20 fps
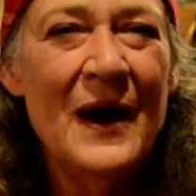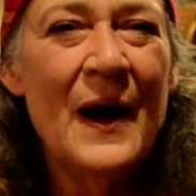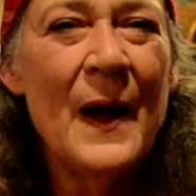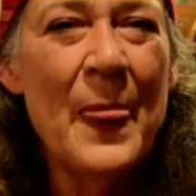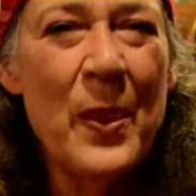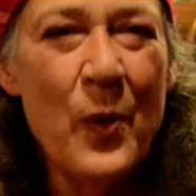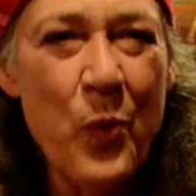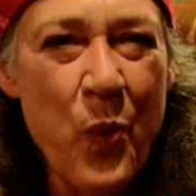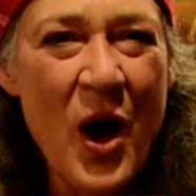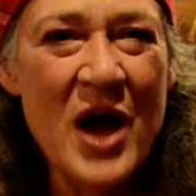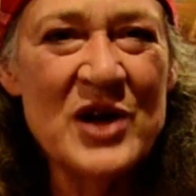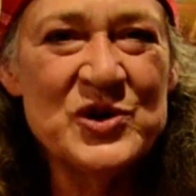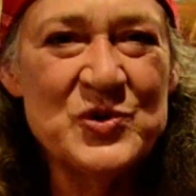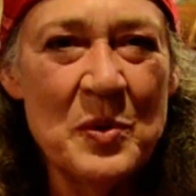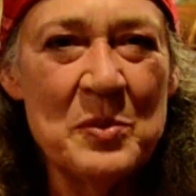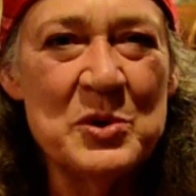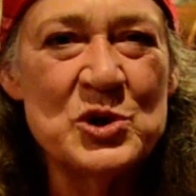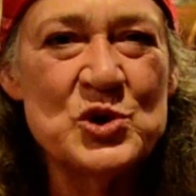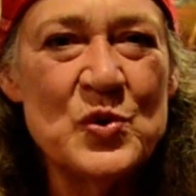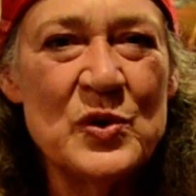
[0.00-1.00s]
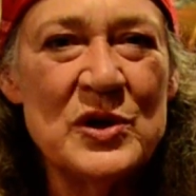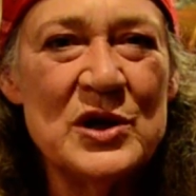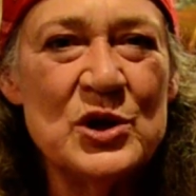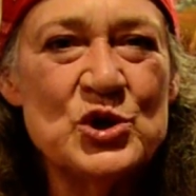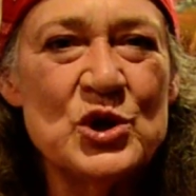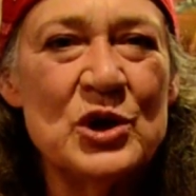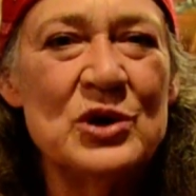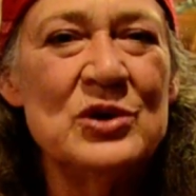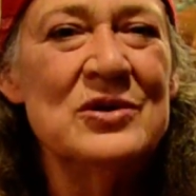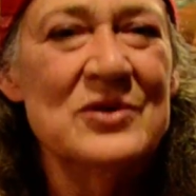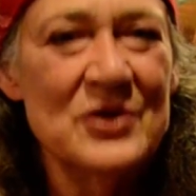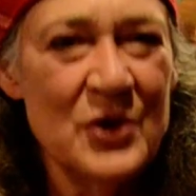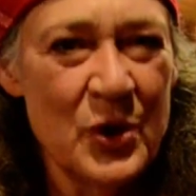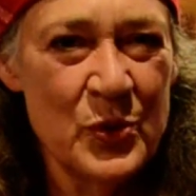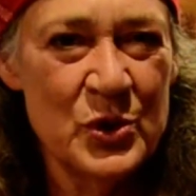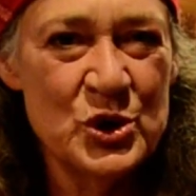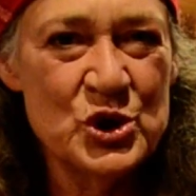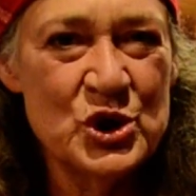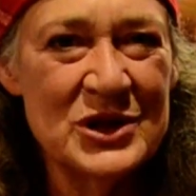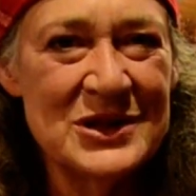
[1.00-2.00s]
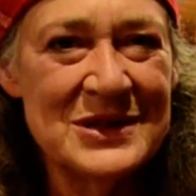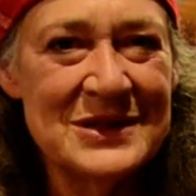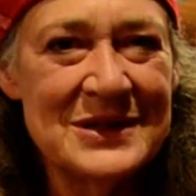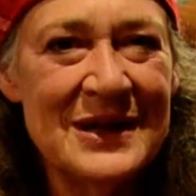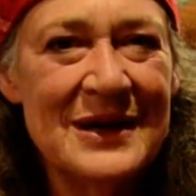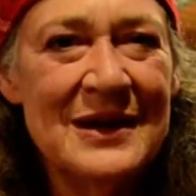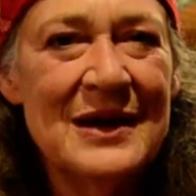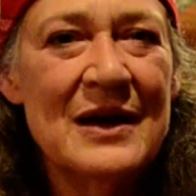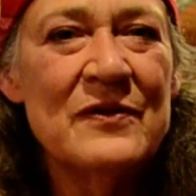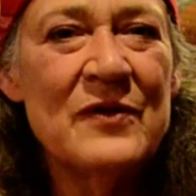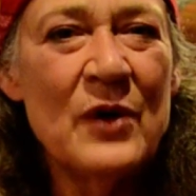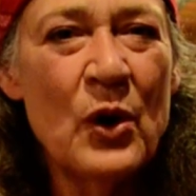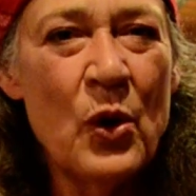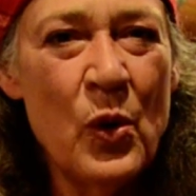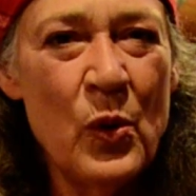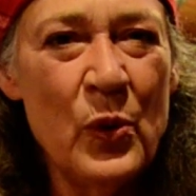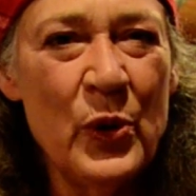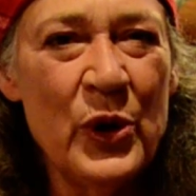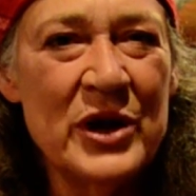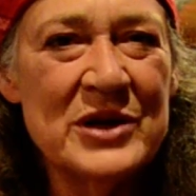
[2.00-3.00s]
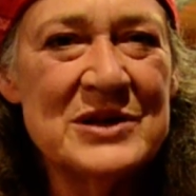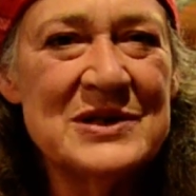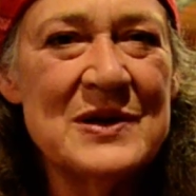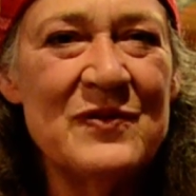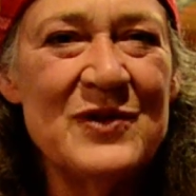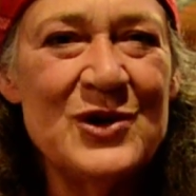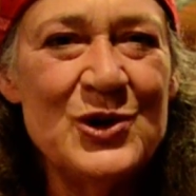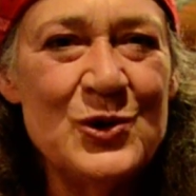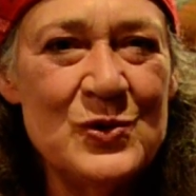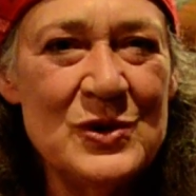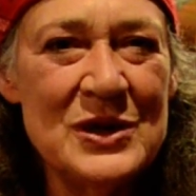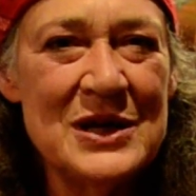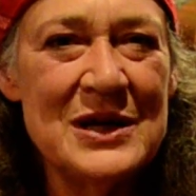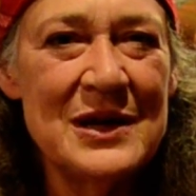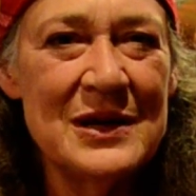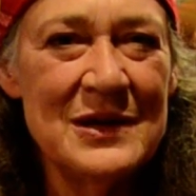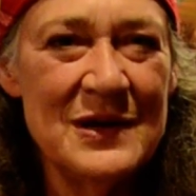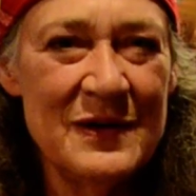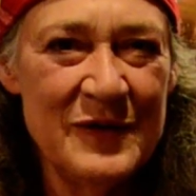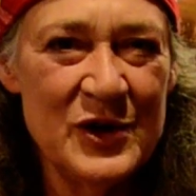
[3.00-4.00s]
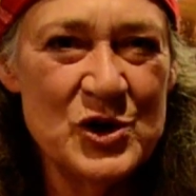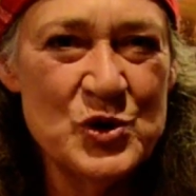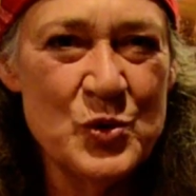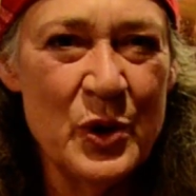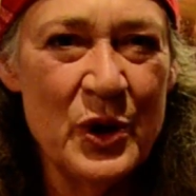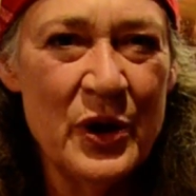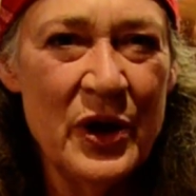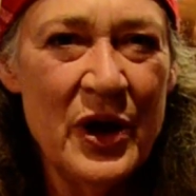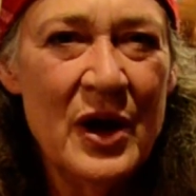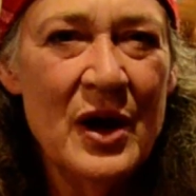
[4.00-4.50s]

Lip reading: And the wise woman tradition nourishes the wholeness of the unique individual,